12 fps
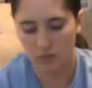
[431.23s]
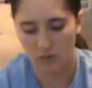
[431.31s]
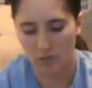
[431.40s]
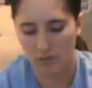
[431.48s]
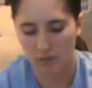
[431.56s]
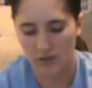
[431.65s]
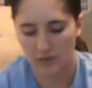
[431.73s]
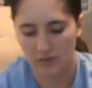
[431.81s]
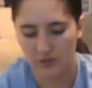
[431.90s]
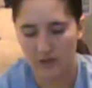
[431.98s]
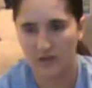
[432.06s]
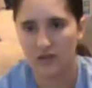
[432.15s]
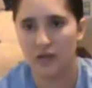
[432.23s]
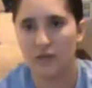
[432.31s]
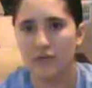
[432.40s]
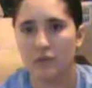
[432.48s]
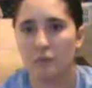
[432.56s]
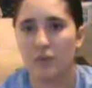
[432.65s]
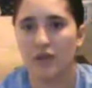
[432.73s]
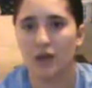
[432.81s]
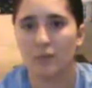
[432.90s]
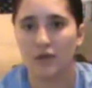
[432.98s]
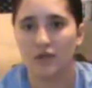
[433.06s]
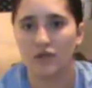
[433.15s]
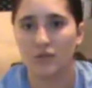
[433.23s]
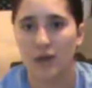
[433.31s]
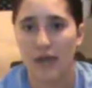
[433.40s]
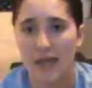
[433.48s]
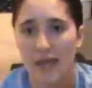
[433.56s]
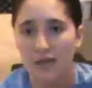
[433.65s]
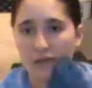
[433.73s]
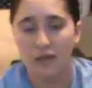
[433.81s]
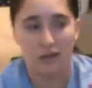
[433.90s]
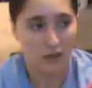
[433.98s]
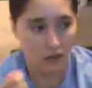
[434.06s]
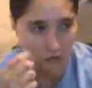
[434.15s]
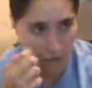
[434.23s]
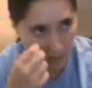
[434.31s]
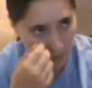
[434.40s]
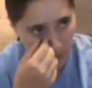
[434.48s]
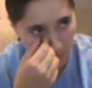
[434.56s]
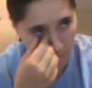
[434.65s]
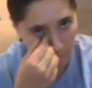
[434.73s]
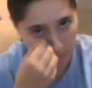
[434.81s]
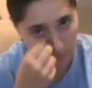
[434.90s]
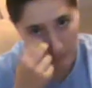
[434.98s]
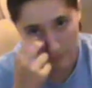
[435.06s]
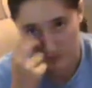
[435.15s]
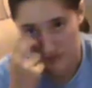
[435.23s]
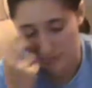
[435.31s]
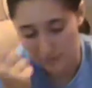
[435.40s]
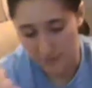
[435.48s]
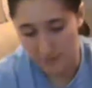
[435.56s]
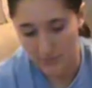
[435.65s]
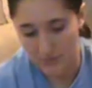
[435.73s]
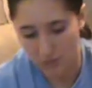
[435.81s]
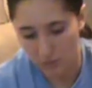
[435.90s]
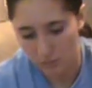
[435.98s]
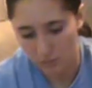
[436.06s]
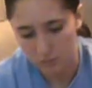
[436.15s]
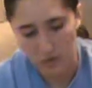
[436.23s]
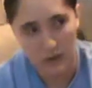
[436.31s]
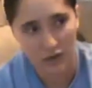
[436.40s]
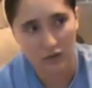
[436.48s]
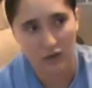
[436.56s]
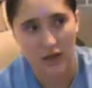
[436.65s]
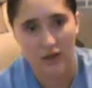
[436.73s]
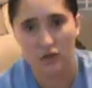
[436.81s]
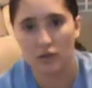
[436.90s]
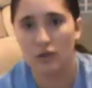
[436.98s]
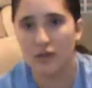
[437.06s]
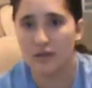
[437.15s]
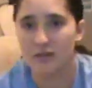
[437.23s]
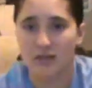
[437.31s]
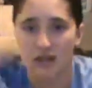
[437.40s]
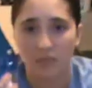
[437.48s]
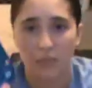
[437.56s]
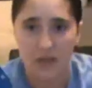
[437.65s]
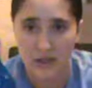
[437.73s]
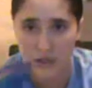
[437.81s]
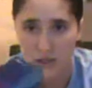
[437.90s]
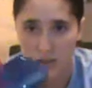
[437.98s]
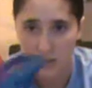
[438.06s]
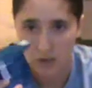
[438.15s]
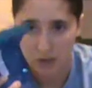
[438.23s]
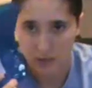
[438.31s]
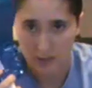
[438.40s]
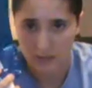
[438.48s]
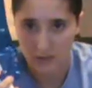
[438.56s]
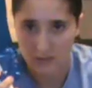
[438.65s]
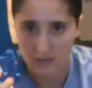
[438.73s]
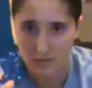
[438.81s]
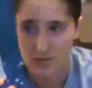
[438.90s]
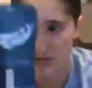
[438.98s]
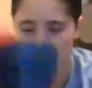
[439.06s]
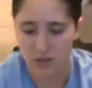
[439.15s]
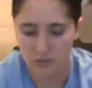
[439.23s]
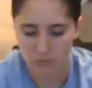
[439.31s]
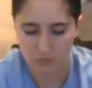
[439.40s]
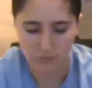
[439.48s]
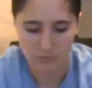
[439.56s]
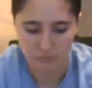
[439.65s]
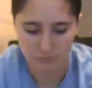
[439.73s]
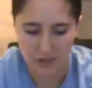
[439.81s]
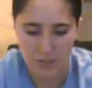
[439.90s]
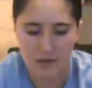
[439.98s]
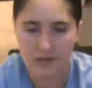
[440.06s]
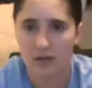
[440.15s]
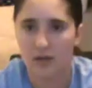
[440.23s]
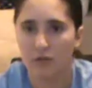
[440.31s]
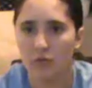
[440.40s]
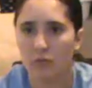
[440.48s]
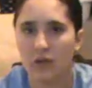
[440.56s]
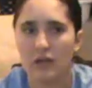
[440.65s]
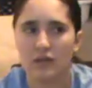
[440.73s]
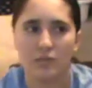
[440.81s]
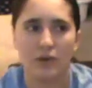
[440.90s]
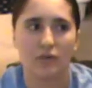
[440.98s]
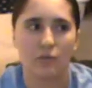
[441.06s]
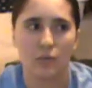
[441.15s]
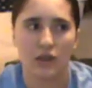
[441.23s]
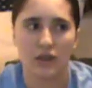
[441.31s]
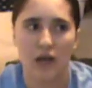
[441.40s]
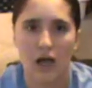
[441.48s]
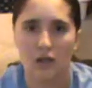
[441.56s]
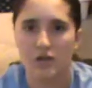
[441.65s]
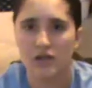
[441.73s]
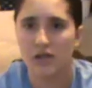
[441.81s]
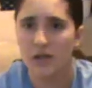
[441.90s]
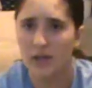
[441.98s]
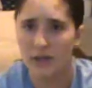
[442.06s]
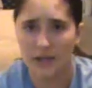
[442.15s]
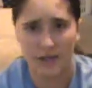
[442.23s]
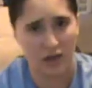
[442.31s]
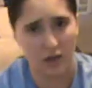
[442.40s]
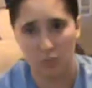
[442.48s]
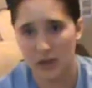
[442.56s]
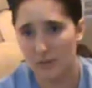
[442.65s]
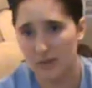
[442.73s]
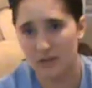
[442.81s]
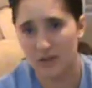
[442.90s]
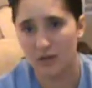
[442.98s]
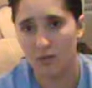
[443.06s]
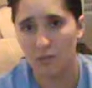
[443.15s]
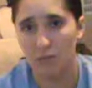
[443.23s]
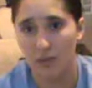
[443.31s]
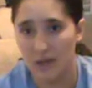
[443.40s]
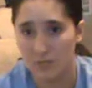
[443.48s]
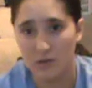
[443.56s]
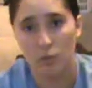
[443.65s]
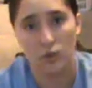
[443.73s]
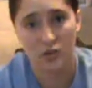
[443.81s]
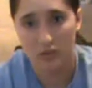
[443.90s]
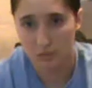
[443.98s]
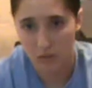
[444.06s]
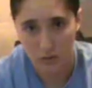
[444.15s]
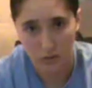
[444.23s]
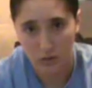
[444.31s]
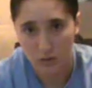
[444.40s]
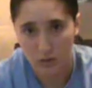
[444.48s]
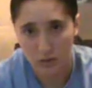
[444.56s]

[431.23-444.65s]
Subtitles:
all that crazy stuff's going to be coming to a head. I don't have a job yet, so anything I can do like to save money like this, you know, babysitting for me is about $40. I babysit maybe once a month,